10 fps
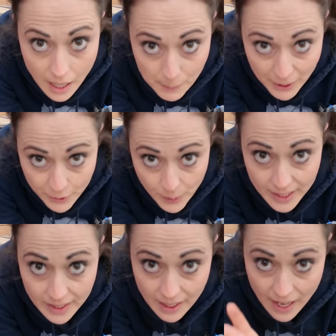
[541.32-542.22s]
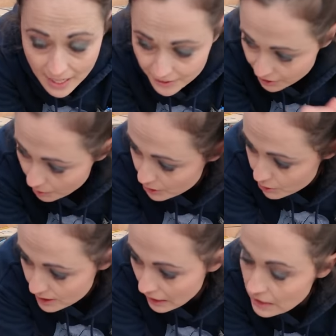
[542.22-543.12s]
And by the way, anything I'm
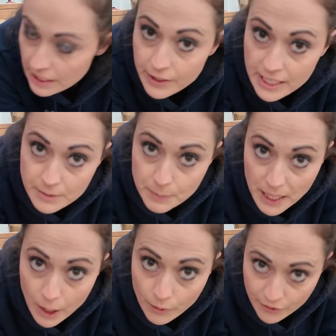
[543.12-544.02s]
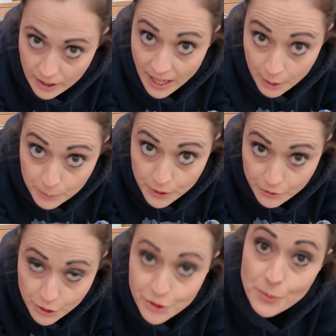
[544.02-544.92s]
using, I'll leave links below if it'll help your
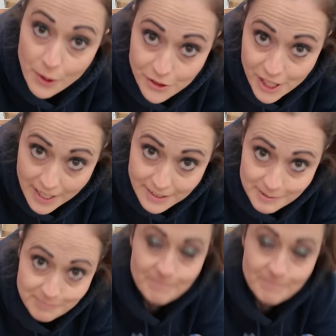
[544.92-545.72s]
future project.